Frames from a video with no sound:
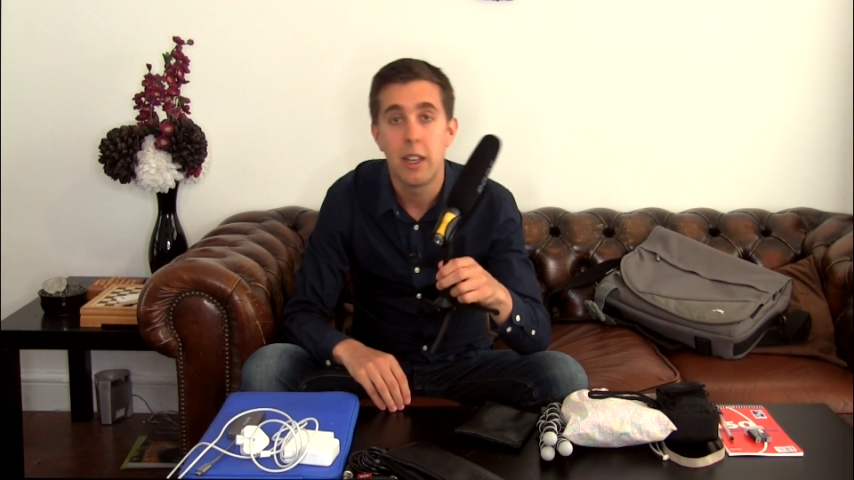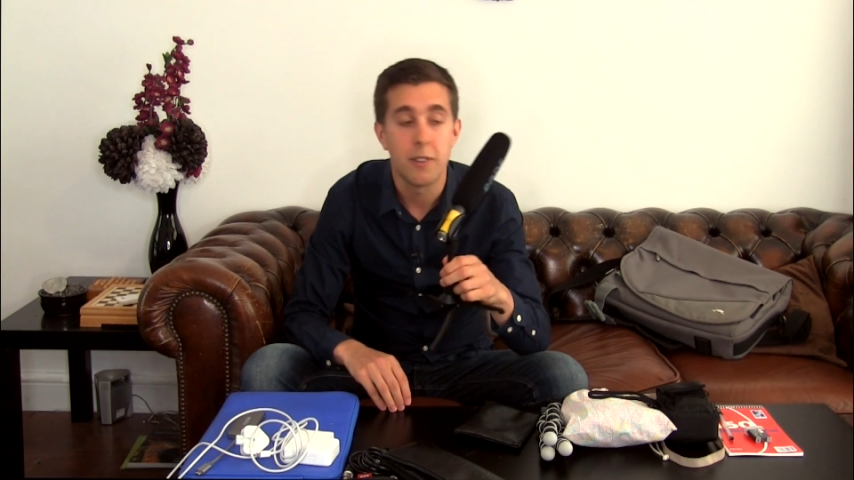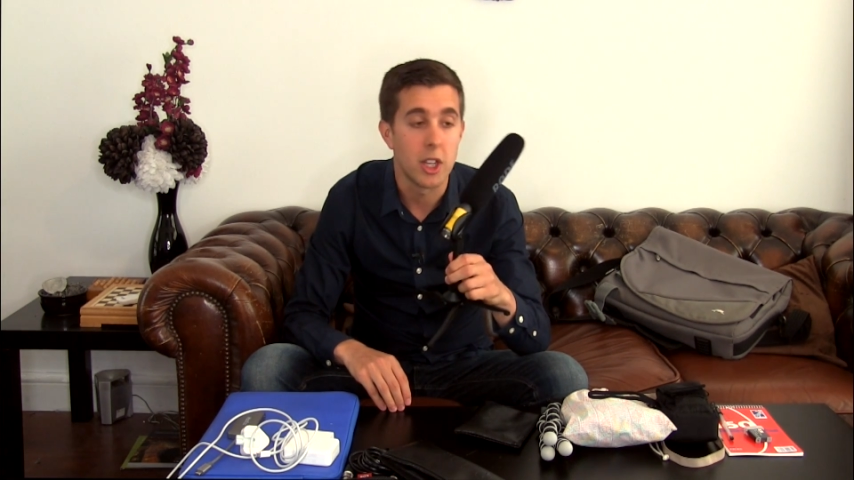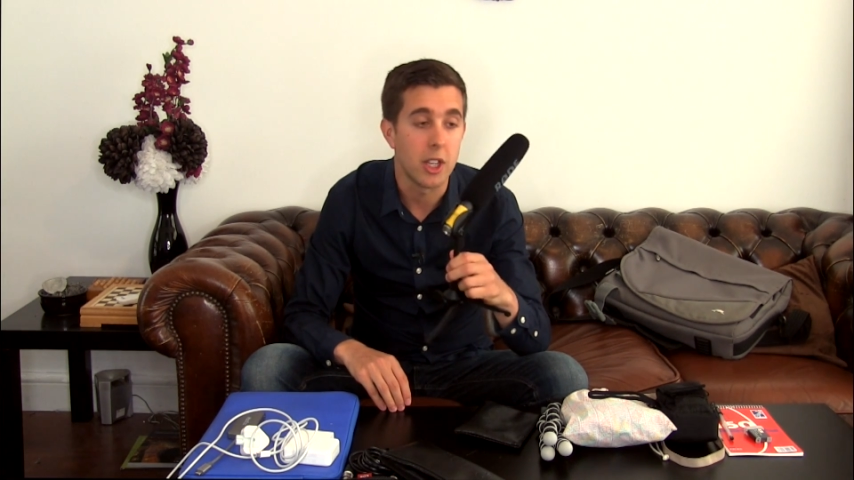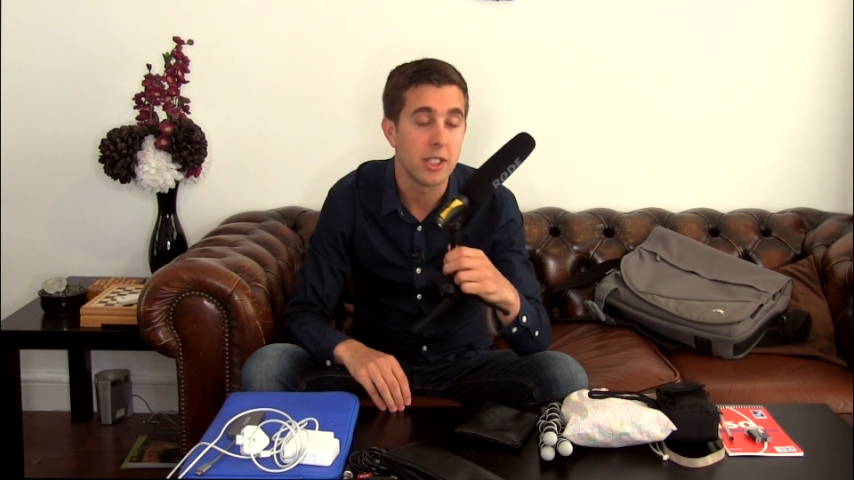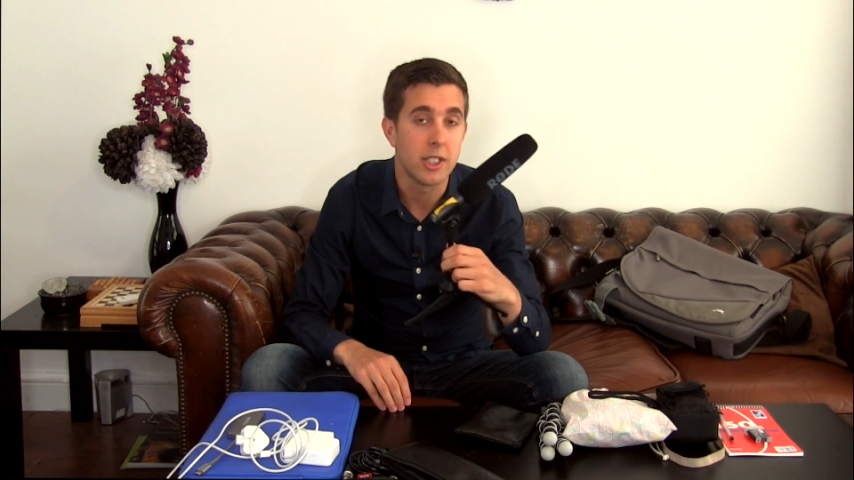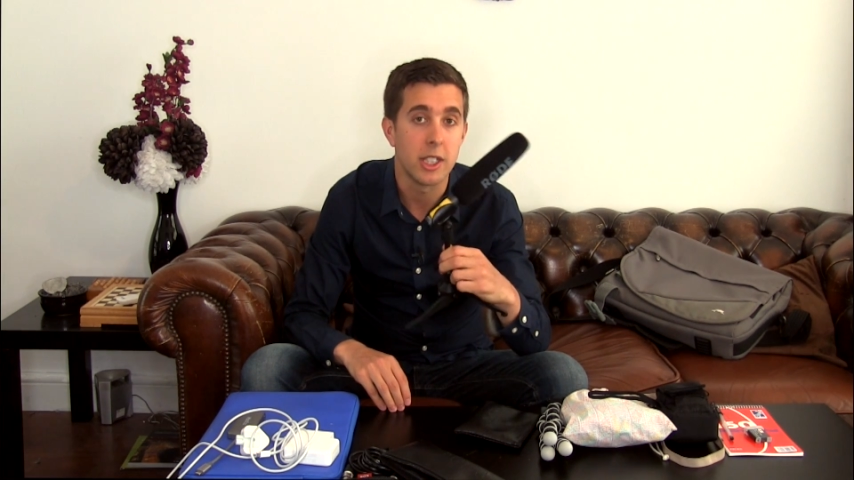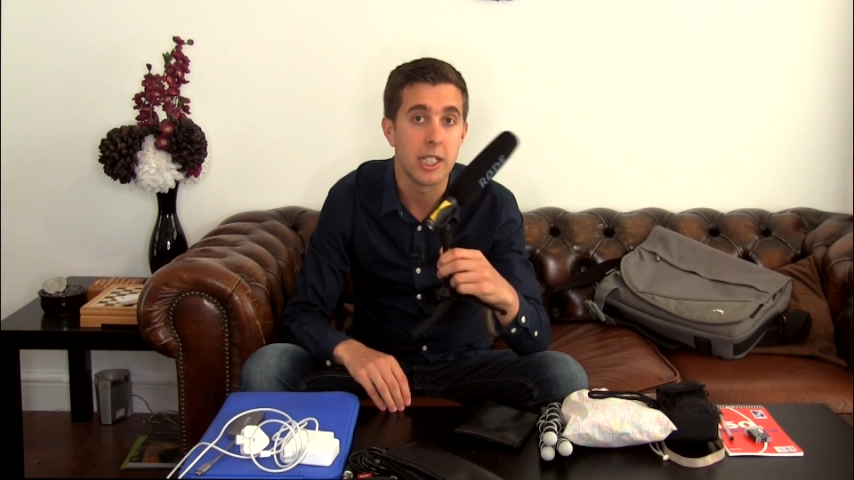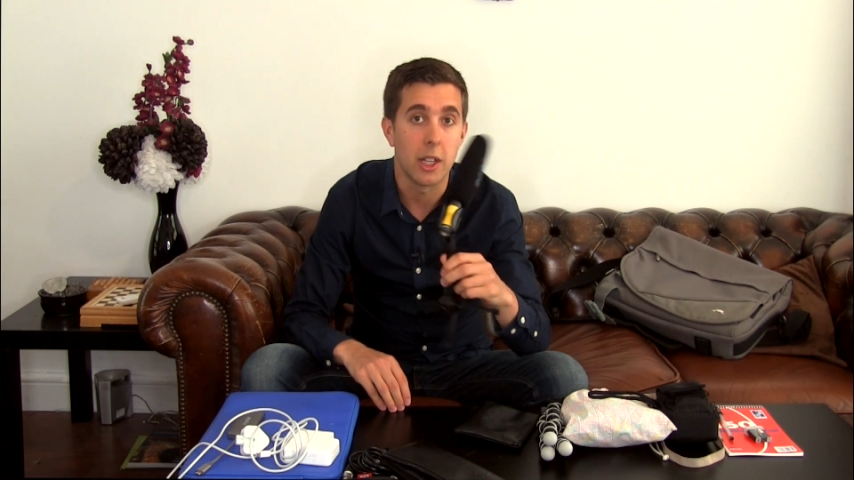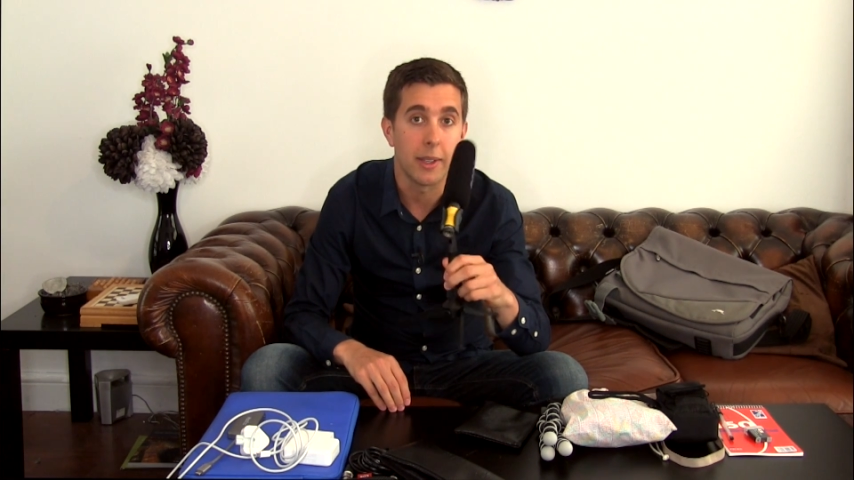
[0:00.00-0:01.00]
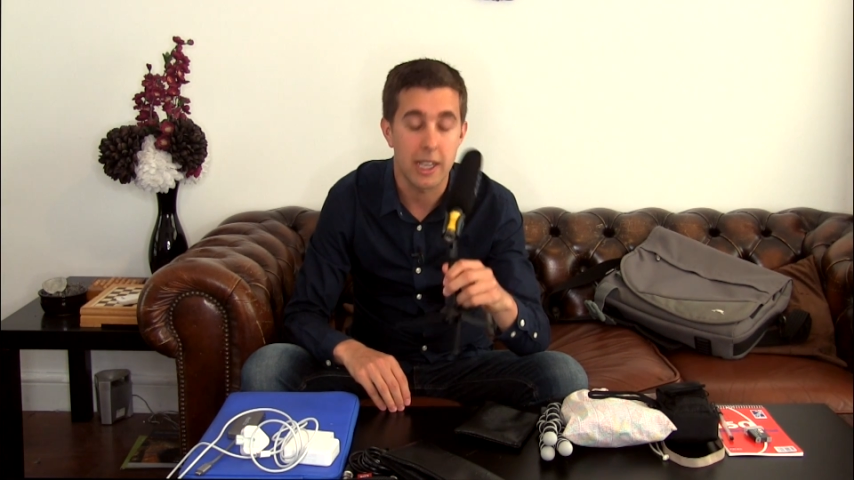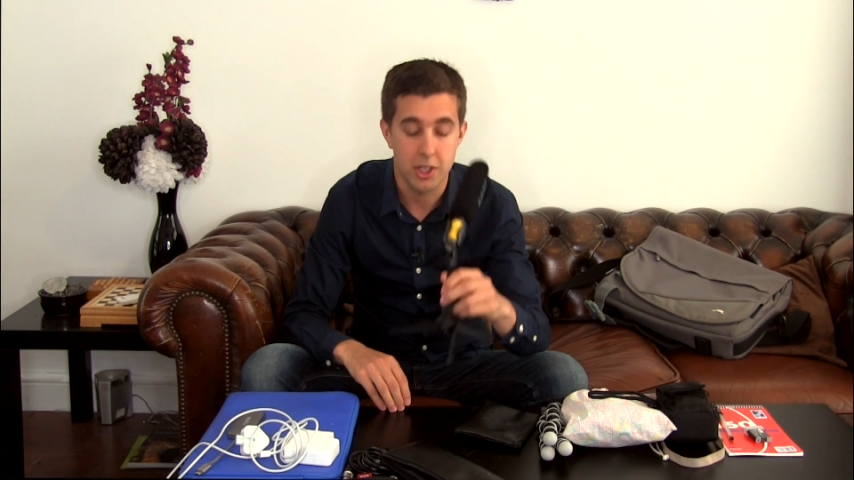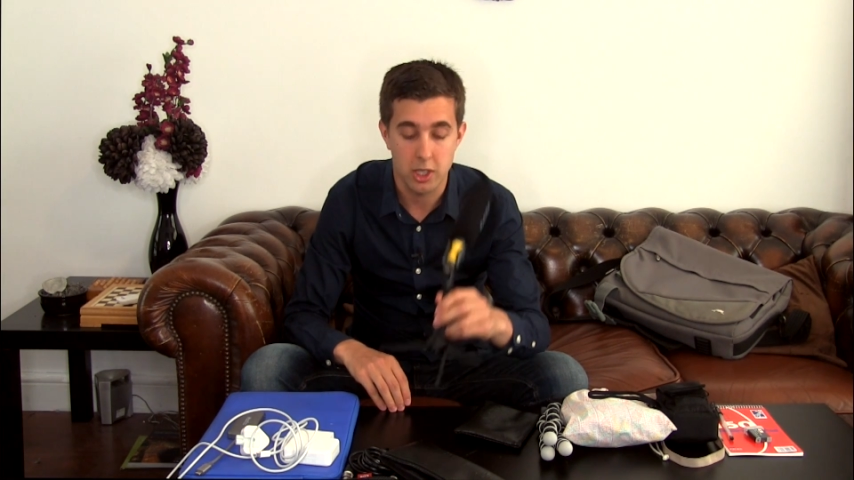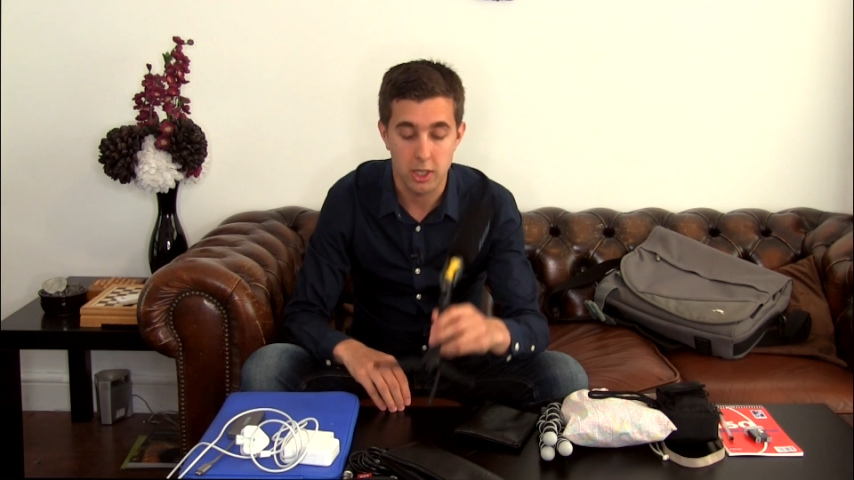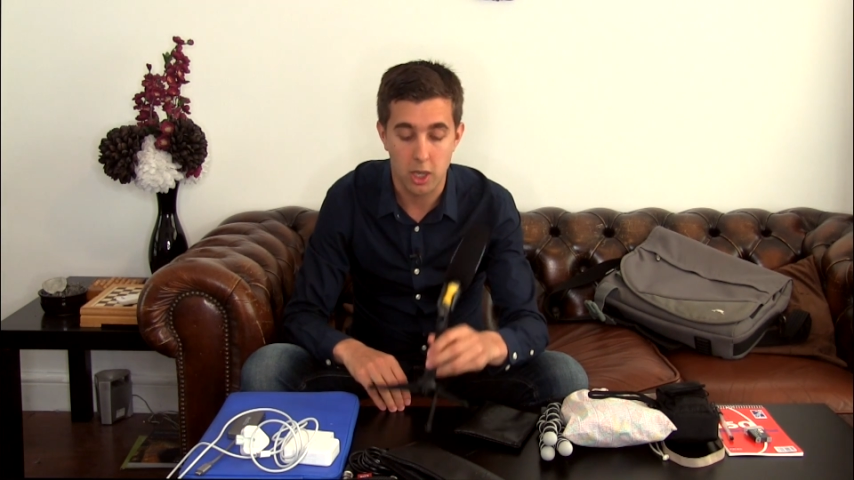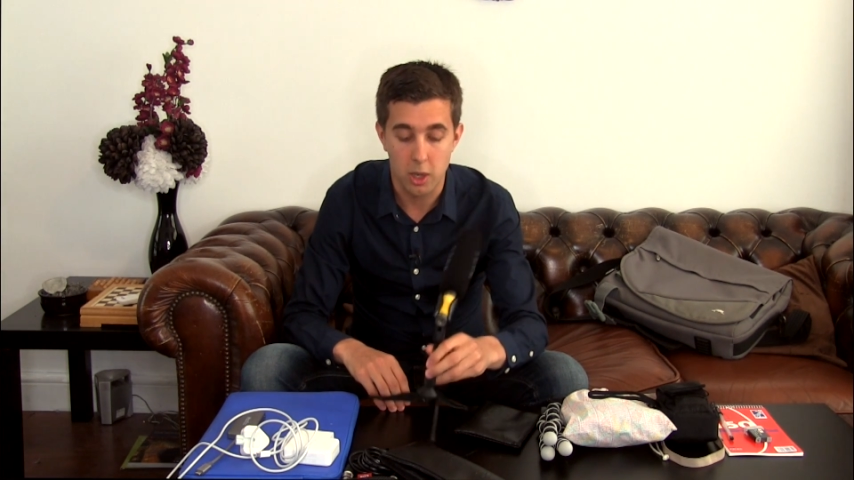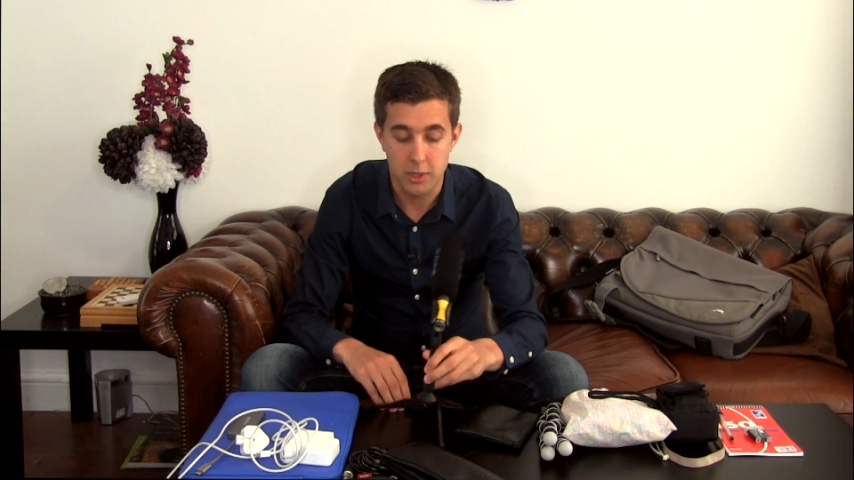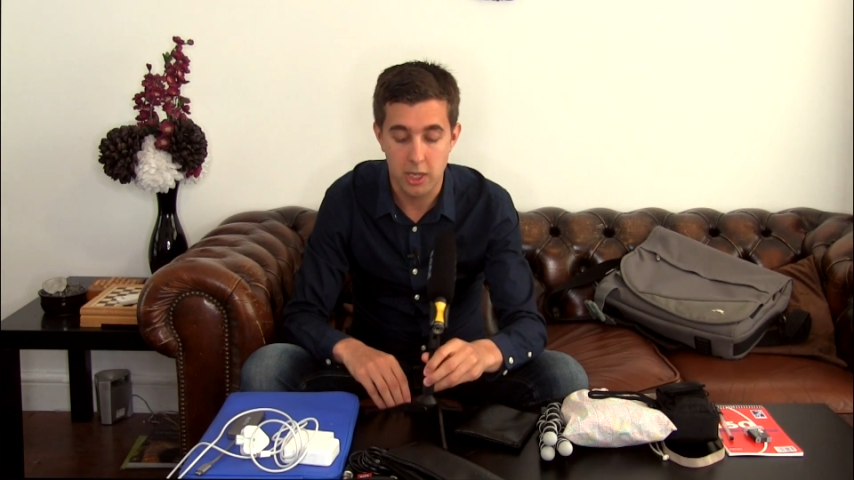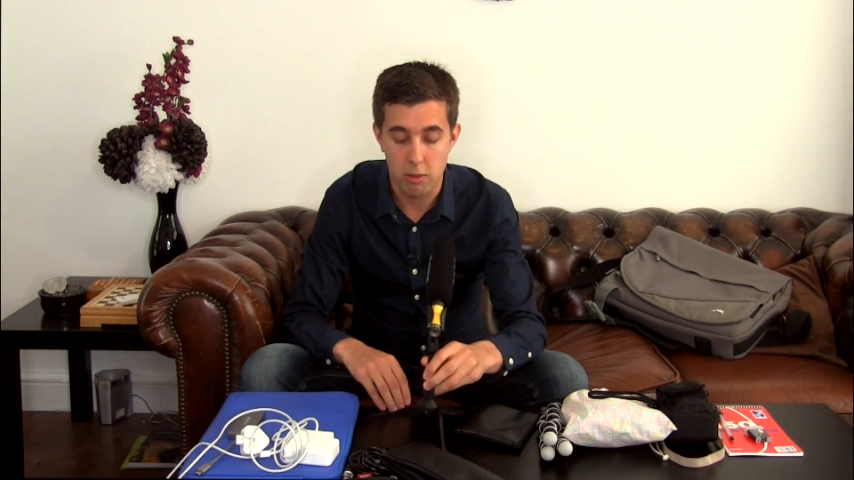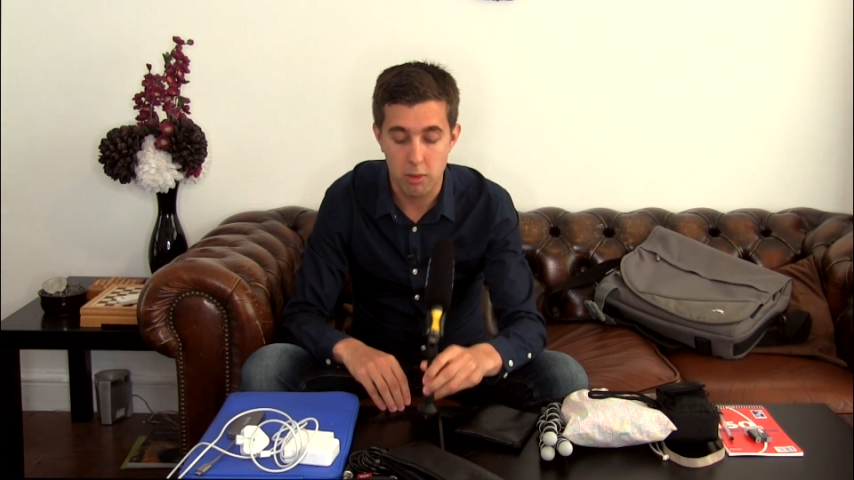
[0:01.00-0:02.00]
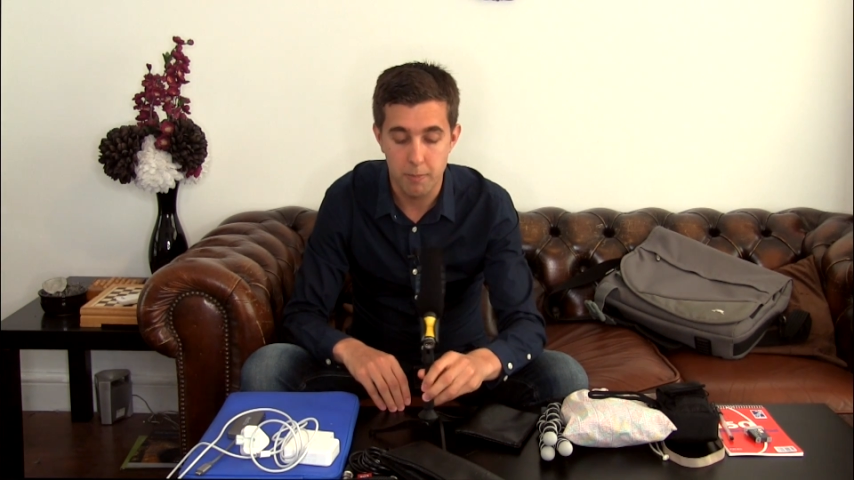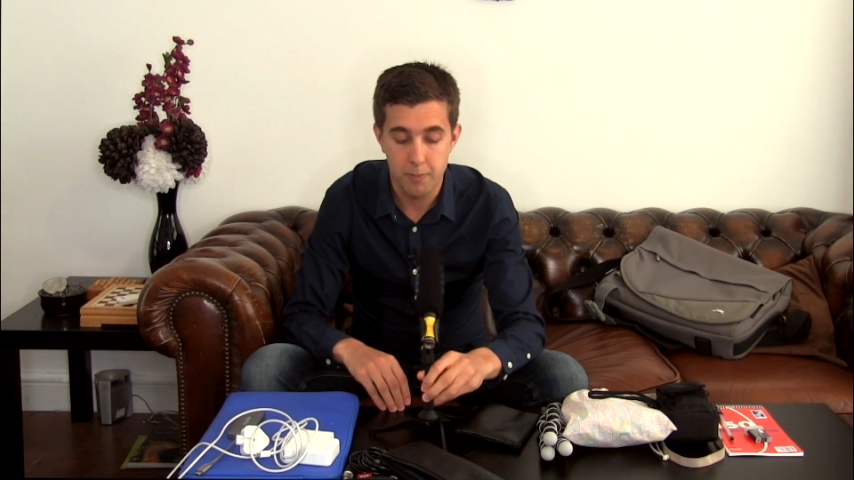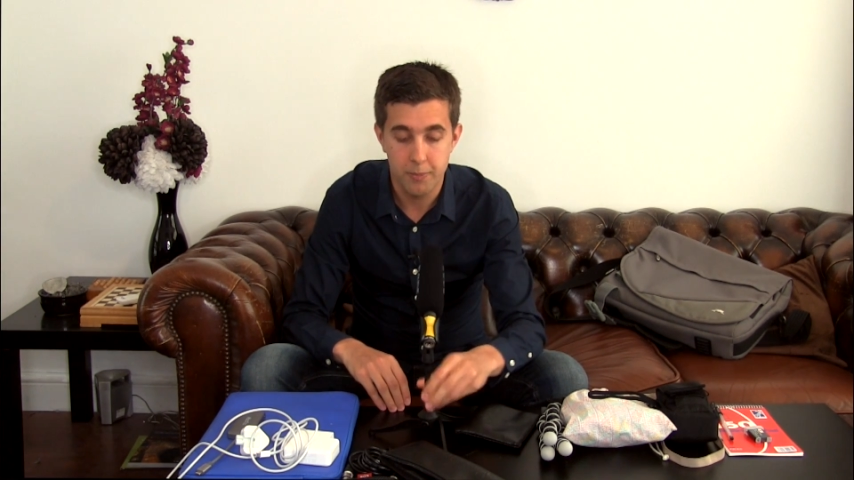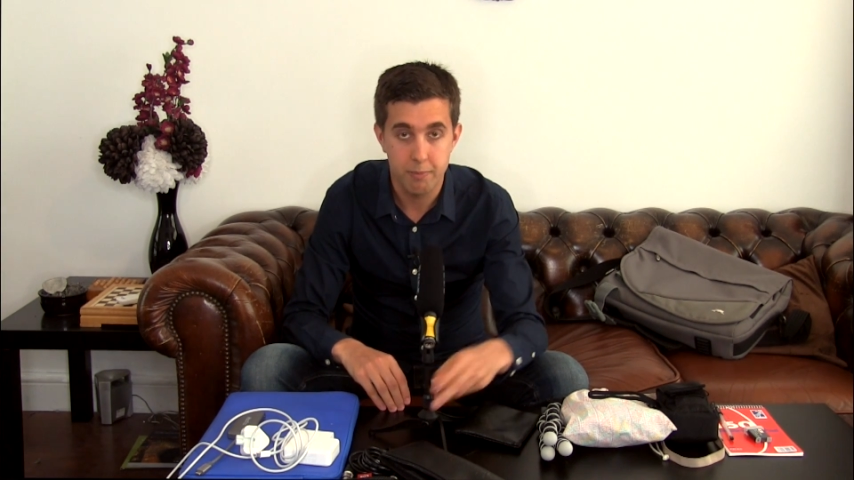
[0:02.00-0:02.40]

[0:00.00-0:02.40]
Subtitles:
if you're in a nice sturdy location like a hotel room,